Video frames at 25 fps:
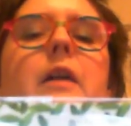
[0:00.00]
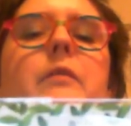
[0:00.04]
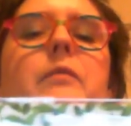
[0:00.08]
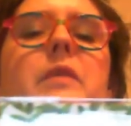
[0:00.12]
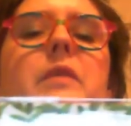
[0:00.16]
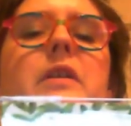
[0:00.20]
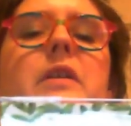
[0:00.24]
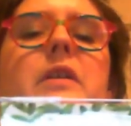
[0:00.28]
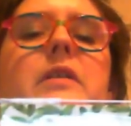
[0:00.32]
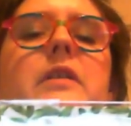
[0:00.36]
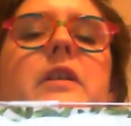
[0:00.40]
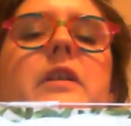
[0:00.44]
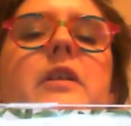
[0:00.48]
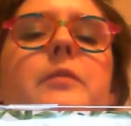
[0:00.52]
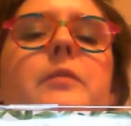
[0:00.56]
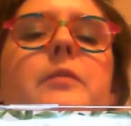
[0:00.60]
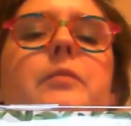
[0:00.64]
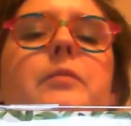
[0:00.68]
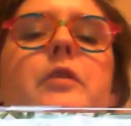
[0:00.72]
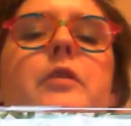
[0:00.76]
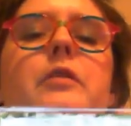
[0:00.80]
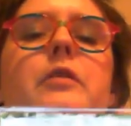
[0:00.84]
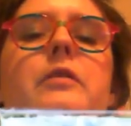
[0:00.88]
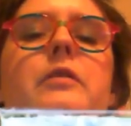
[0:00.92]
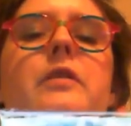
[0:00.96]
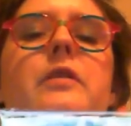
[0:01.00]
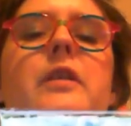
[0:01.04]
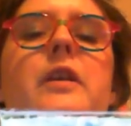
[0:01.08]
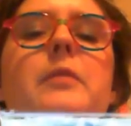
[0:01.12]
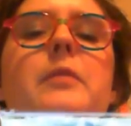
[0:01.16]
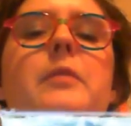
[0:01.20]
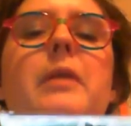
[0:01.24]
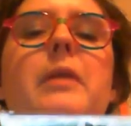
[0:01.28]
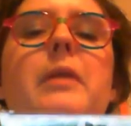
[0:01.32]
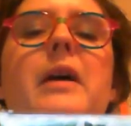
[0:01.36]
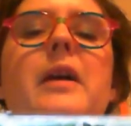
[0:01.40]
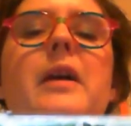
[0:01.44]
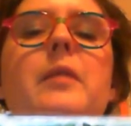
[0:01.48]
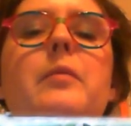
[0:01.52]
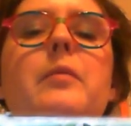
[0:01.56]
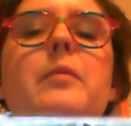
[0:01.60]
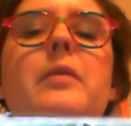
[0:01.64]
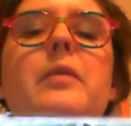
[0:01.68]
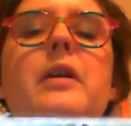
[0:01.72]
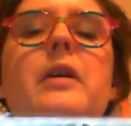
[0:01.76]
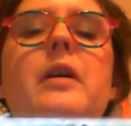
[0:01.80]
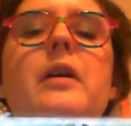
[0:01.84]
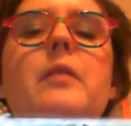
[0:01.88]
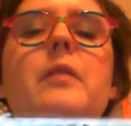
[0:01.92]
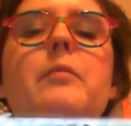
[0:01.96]
this is beauty
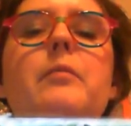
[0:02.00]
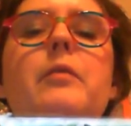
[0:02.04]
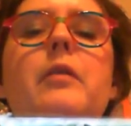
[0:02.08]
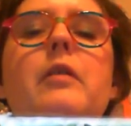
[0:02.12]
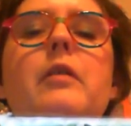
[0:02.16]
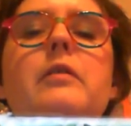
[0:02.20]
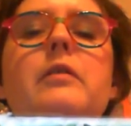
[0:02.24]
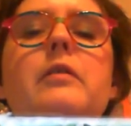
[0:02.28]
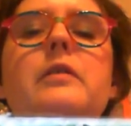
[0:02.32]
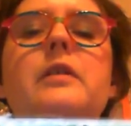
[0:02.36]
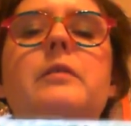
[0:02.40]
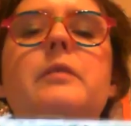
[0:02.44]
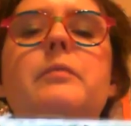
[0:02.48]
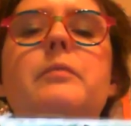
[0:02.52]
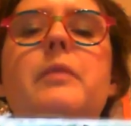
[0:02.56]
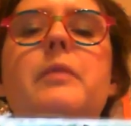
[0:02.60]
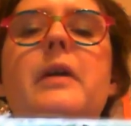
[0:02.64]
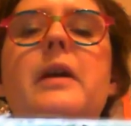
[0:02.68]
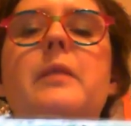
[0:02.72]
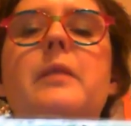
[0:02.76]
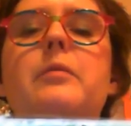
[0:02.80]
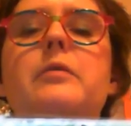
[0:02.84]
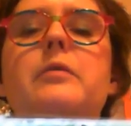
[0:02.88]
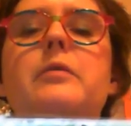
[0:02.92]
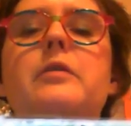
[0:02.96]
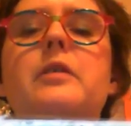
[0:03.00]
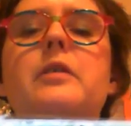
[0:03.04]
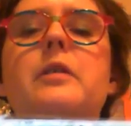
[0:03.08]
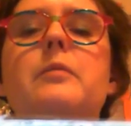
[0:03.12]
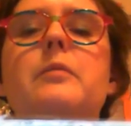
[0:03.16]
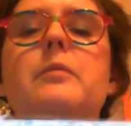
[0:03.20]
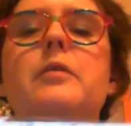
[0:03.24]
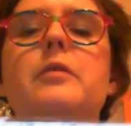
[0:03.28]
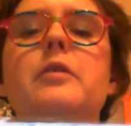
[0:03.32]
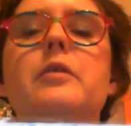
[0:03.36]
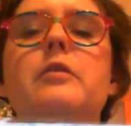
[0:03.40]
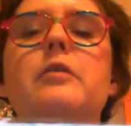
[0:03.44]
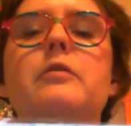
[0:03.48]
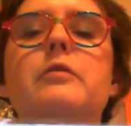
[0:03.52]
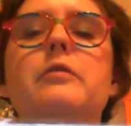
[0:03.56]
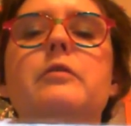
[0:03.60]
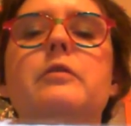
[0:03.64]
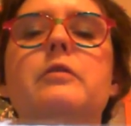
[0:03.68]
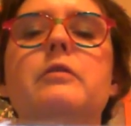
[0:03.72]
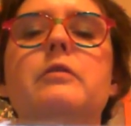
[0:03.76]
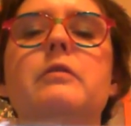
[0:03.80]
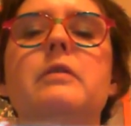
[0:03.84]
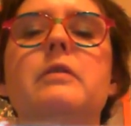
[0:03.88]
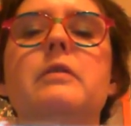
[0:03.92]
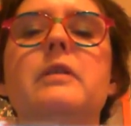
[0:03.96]
paper. Blotting papers can be used
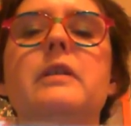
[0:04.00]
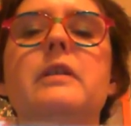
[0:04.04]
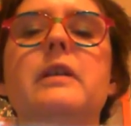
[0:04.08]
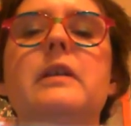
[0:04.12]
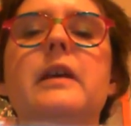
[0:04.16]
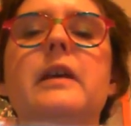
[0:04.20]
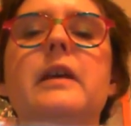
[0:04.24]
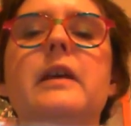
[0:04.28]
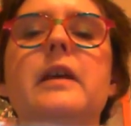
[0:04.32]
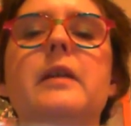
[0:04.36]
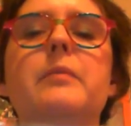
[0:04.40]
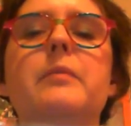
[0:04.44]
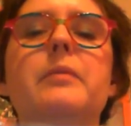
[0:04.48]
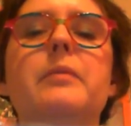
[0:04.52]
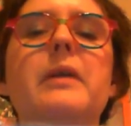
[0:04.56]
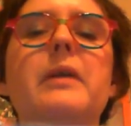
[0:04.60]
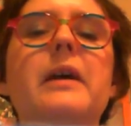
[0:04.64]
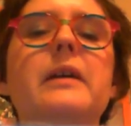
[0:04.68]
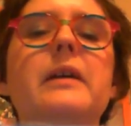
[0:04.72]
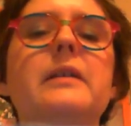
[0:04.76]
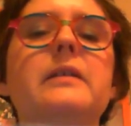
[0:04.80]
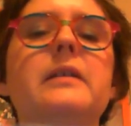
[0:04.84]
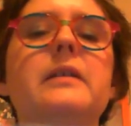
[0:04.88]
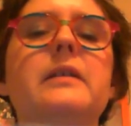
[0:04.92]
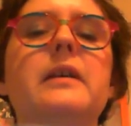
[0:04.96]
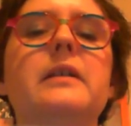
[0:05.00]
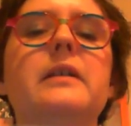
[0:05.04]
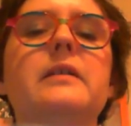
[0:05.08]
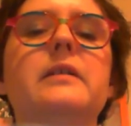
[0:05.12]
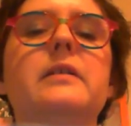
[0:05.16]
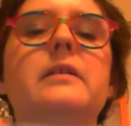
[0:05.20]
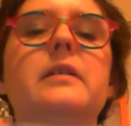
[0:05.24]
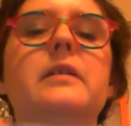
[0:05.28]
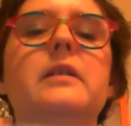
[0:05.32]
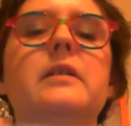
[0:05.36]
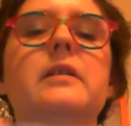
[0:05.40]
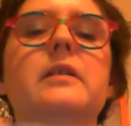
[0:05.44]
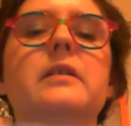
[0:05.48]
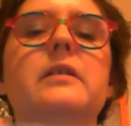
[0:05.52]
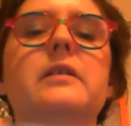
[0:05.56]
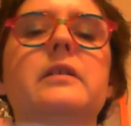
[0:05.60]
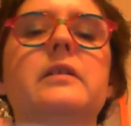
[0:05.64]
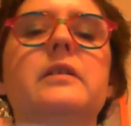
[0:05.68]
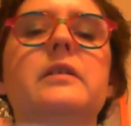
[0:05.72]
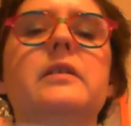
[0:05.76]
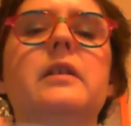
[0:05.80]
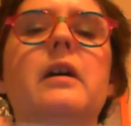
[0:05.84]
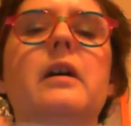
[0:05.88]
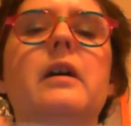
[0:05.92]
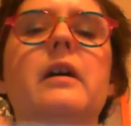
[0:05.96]
to keep excess
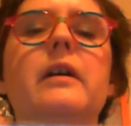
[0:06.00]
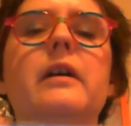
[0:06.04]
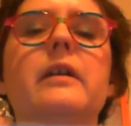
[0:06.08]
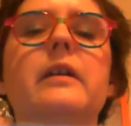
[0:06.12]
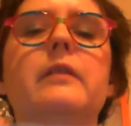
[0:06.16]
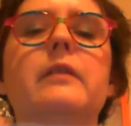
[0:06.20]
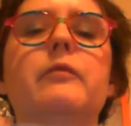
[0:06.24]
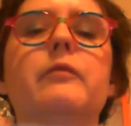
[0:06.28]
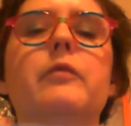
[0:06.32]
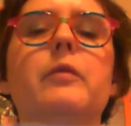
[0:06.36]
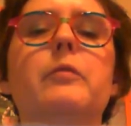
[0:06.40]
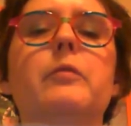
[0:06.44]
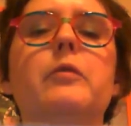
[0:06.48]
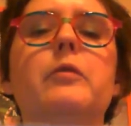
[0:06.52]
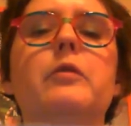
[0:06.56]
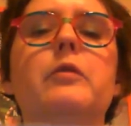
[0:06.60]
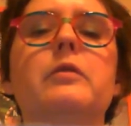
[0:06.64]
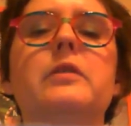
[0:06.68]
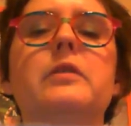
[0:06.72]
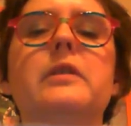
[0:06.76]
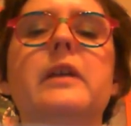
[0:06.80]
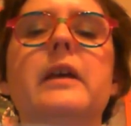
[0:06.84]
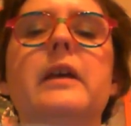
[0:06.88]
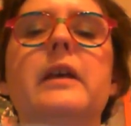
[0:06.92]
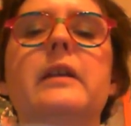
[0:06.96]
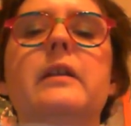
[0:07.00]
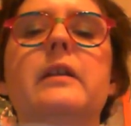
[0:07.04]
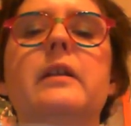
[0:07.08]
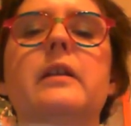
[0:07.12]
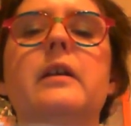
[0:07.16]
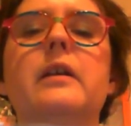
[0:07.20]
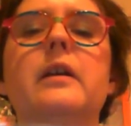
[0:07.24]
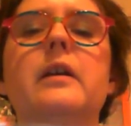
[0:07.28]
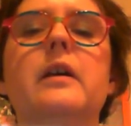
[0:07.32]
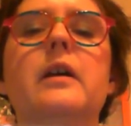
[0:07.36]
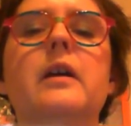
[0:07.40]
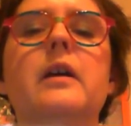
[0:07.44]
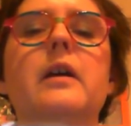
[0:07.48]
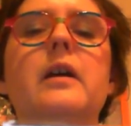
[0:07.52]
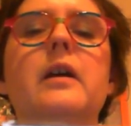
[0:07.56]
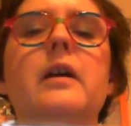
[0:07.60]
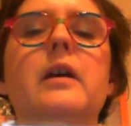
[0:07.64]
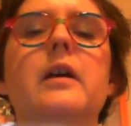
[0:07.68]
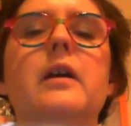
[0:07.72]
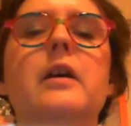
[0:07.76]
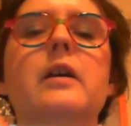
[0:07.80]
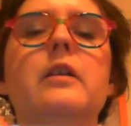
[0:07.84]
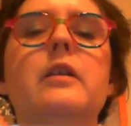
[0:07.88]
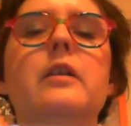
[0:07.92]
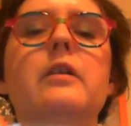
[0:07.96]
shine from your skin.
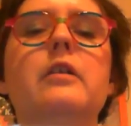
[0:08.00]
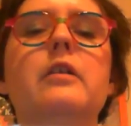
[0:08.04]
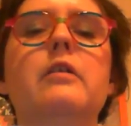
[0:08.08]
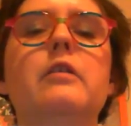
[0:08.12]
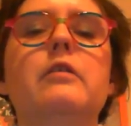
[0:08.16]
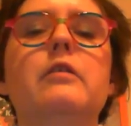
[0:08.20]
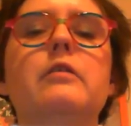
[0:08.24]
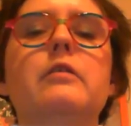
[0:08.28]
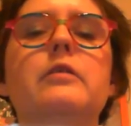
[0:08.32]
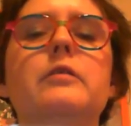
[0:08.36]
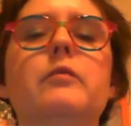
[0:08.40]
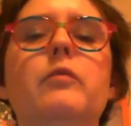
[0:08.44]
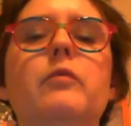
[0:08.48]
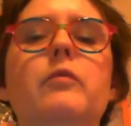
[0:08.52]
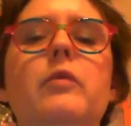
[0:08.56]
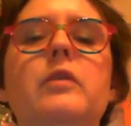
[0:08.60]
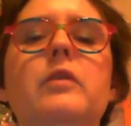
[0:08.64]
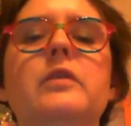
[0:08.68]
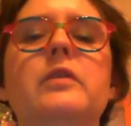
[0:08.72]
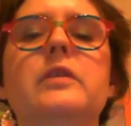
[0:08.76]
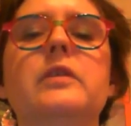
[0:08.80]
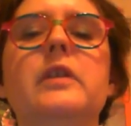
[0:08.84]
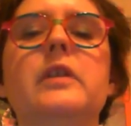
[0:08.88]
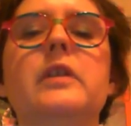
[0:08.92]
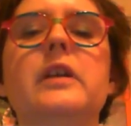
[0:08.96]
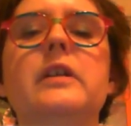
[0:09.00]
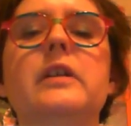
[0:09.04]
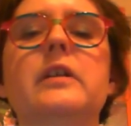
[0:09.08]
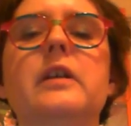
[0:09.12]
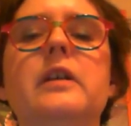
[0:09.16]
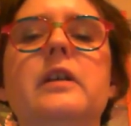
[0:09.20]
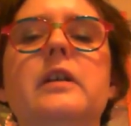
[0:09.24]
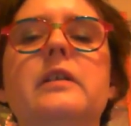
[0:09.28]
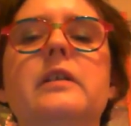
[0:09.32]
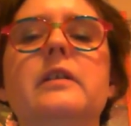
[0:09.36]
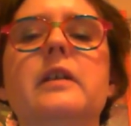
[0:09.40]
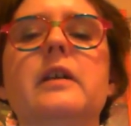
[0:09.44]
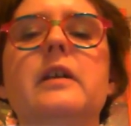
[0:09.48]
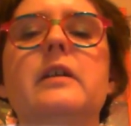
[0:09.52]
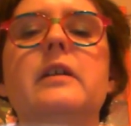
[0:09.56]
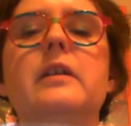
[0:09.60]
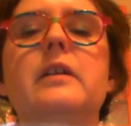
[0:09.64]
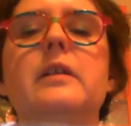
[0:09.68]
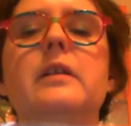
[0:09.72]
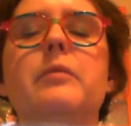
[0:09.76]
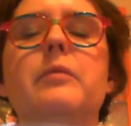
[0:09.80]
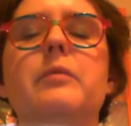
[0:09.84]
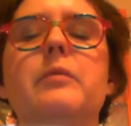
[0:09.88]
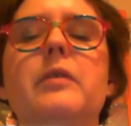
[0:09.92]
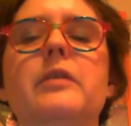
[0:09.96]
Use one sheet and
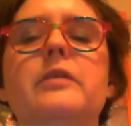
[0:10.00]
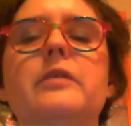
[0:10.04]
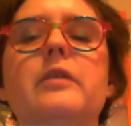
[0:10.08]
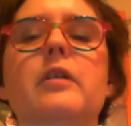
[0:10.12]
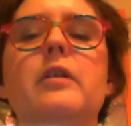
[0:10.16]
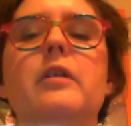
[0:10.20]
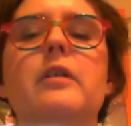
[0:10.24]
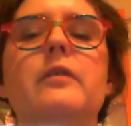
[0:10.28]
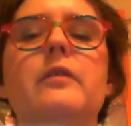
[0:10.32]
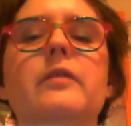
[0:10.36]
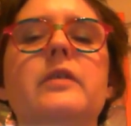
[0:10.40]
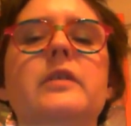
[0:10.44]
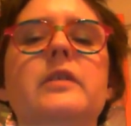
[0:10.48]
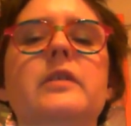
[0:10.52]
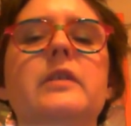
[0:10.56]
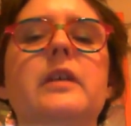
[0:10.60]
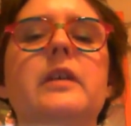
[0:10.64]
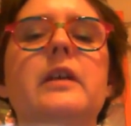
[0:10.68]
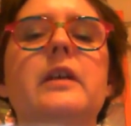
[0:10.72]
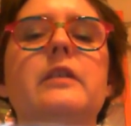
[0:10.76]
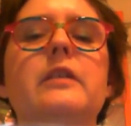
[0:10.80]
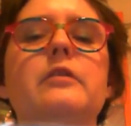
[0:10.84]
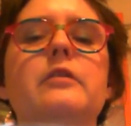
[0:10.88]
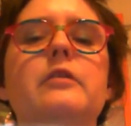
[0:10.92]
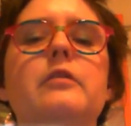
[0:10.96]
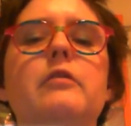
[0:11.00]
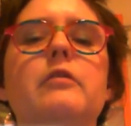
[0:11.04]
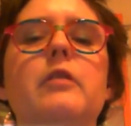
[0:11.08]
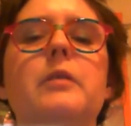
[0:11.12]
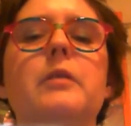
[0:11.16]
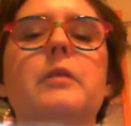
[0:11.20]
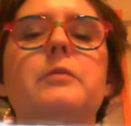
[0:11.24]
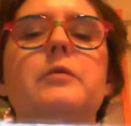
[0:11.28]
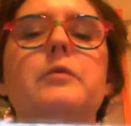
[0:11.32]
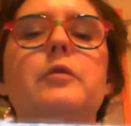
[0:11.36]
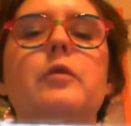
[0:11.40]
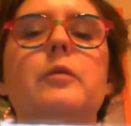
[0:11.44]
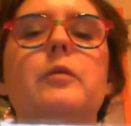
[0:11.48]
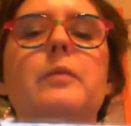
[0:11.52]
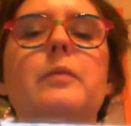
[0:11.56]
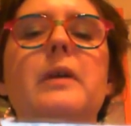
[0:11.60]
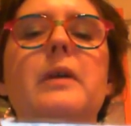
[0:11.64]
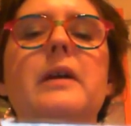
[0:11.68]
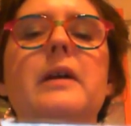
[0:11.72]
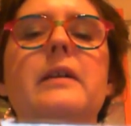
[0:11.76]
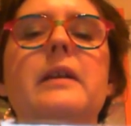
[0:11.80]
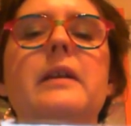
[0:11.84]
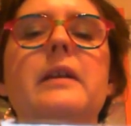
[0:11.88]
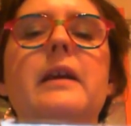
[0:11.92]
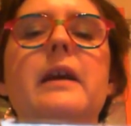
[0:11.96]
gently press over skin to absorb
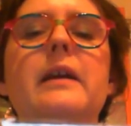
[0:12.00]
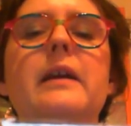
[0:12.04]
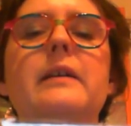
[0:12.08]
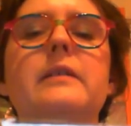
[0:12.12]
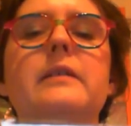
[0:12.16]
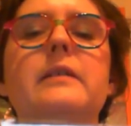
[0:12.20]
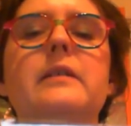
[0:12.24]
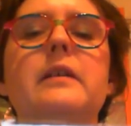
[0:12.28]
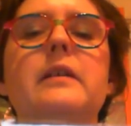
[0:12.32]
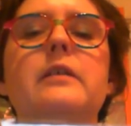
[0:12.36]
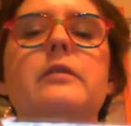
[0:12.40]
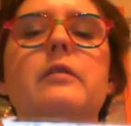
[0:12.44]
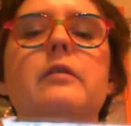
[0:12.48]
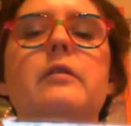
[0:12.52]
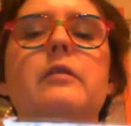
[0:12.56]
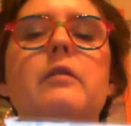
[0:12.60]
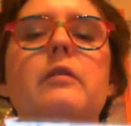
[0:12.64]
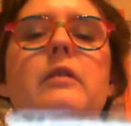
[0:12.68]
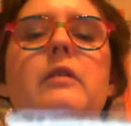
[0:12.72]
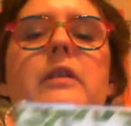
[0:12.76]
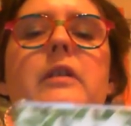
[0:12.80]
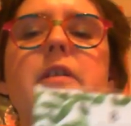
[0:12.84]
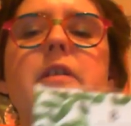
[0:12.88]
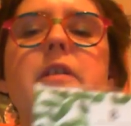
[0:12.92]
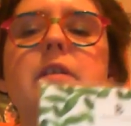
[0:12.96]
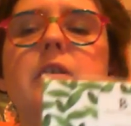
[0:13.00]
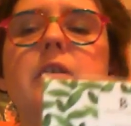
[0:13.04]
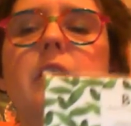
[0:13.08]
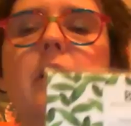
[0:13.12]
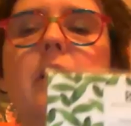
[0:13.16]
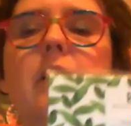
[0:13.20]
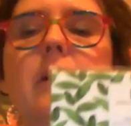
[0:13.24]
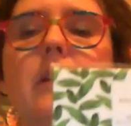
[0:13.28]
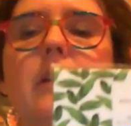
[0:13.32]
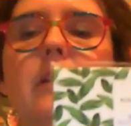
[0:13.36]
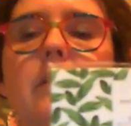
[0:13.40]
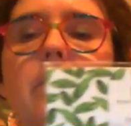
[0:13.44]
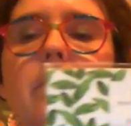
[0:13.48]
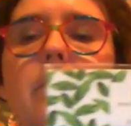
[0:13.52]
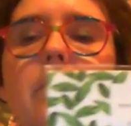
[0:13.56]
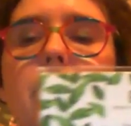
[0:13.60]
any excess oily shine.